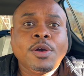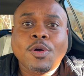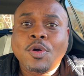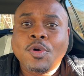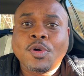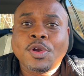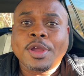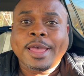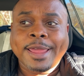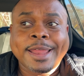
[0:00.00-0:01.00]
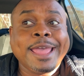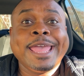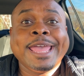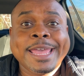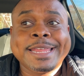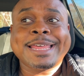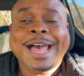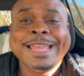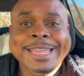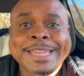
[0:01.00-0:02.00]
and
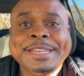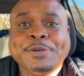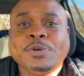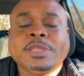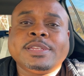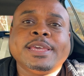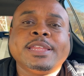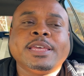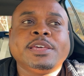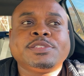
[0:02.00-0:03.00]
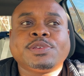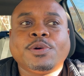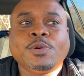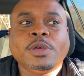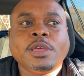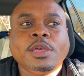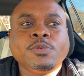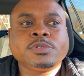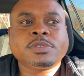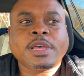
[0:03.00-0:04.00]
I ended with a deadhead. So it
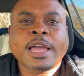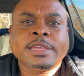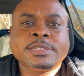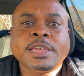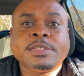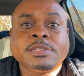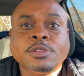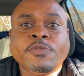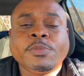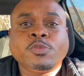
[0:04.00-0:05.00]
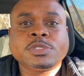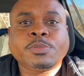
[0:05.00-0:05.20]
was, I can say November was a